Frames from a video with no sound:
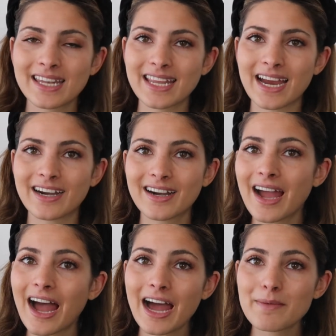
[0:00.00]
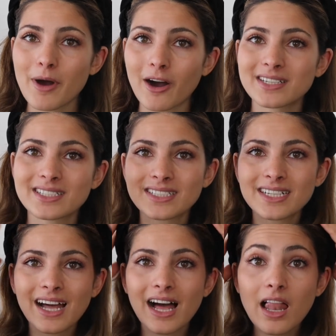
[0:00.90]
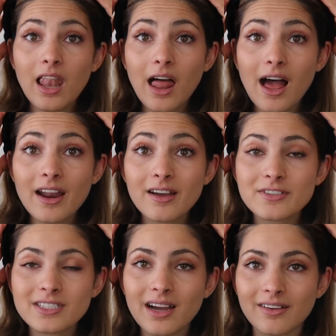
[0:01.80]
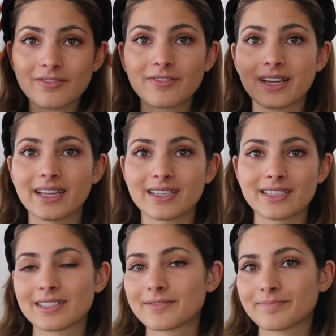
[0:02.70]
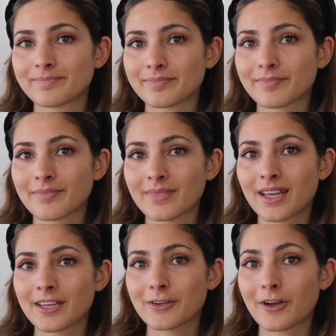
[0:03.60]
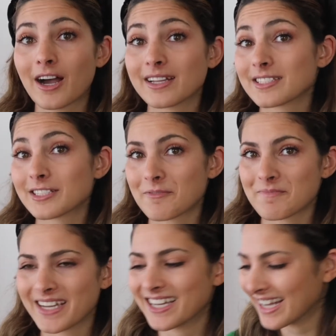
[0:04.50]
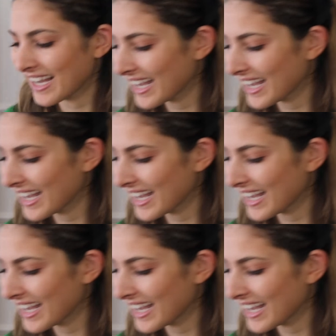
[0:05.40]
there I bought a lot of stuff and you can't stop me.